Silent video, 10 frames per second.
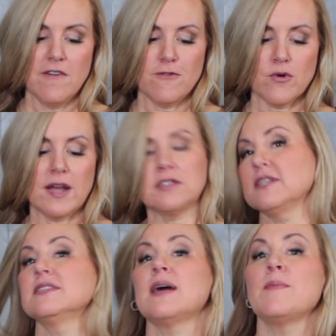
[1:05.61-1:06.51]
4
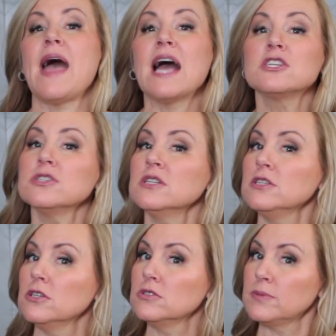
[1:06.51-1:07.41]
ounces. I'm actually going
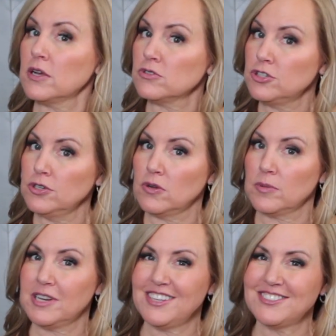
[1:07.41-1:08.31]
to use about 2. I'm
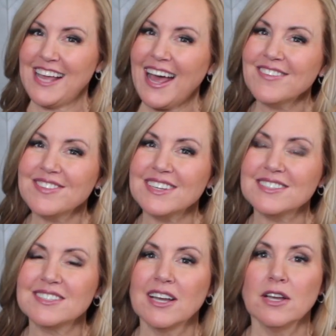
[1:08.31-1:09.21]
going to use half this.